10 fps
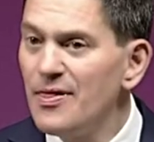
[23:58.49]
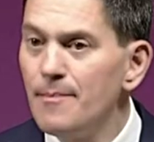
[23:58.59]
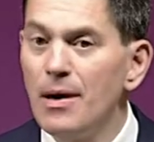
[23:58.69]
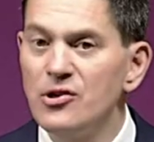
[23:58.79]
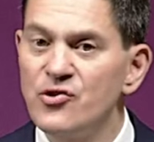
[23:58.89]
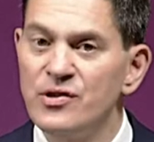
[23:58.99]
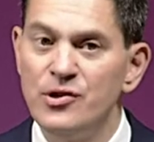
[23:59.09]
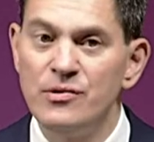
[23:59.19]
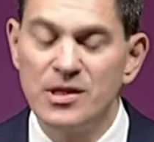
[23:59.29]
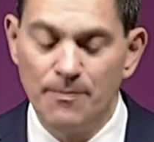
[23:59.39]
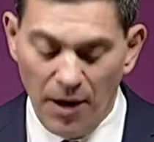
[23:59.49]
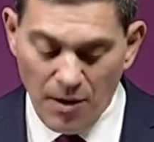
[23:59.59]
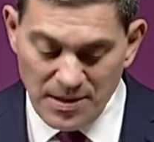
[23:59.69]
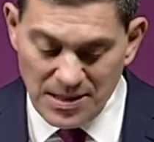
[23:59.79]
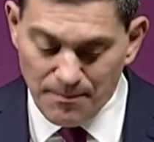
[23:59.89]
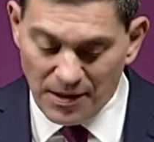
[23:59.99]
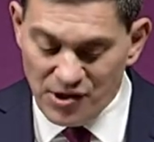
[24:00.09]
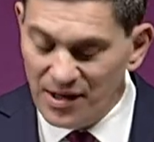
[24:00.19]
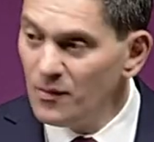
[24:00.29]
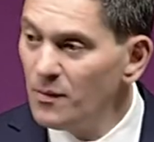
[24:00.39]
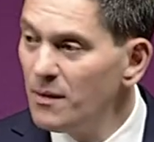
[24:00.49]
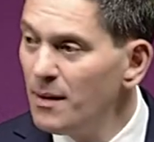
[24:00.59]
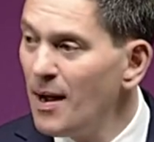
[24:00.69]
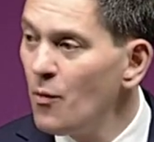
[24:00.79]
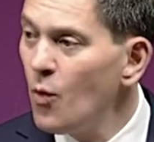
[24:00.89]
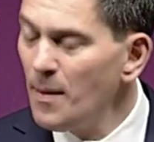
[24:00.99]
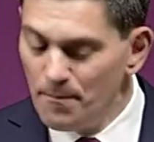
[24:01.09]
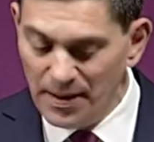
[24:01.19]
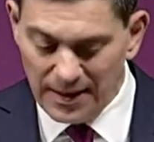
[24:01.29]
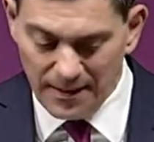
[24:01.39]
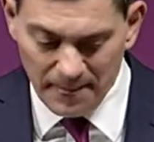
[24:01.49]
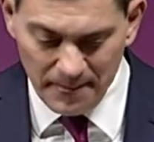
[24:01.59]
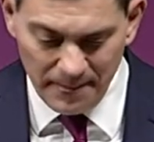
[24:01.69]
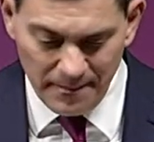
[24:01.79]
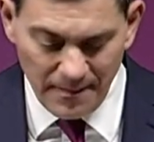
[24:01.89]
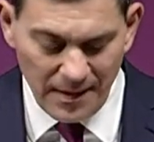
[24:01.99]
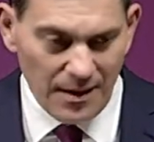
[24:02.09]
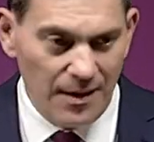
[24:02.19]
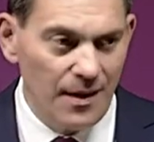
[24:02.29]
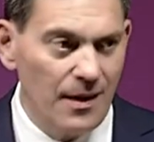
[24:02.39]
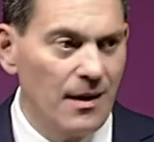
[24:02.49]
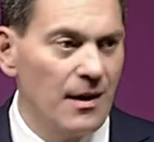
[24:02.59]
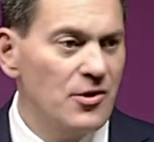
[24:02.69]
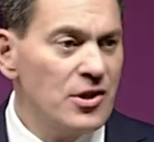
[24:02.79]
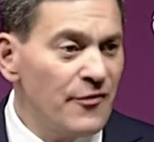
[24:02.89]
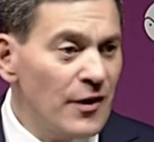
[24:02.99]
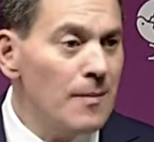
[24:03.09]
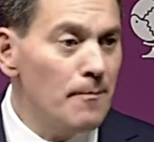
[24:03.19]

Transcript: and the much reduced diplomacy budget, about 1 billion. Just for